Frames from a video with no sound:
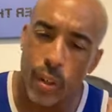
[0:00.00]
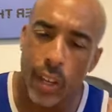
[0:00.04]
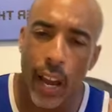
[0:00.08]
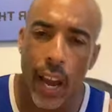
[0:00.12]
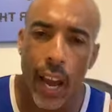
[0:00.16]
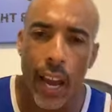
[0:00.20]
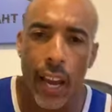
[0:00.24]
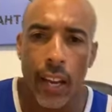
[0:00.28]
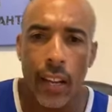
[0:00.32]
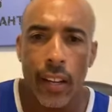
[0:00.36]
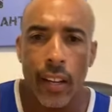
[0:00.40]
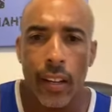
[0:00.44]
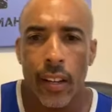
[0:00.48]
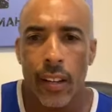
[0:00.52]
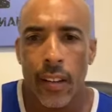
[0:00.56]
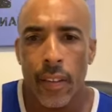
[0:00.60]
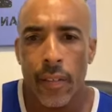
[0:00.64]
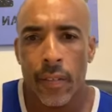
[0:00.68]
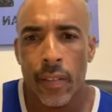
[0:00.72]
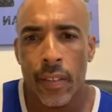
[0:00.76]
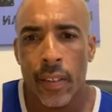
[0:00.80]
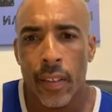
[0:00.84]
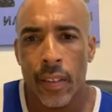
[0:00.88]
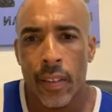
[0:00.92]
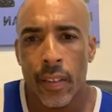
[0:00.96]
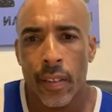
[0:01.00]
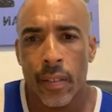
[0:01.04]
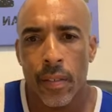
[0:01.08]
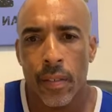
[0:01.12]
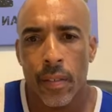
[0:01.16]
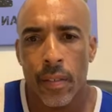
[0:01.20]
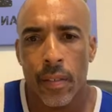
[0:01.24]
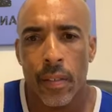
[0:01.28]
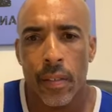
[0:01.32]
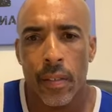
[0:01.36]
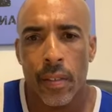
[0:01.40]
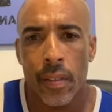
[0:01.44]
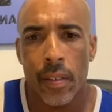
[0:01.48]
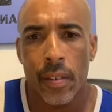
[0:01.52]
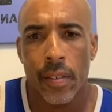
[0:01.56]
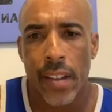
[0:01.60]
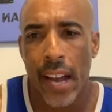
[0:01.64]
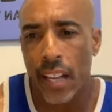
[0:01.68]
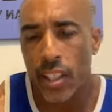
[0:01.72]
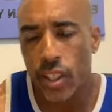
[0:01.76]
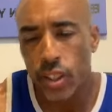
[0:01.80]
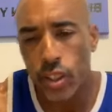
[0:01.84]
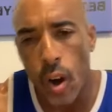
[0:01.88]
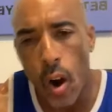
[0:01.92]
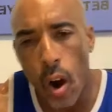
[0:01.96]
okay,
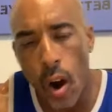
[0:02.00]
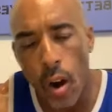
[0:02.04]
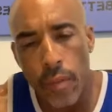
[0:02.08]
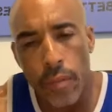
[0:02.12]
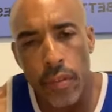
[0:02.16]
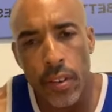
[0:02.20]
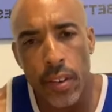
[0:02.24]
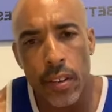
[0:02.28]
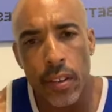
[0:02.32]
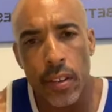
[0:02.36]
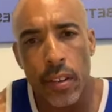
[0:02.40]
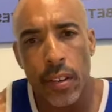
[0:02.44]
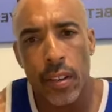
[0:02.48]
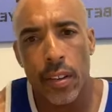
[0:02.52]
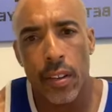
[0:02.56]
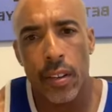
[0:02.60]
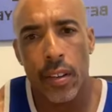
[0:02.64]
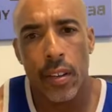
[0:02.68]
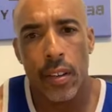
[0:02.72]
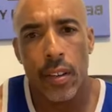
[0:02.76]
not starving,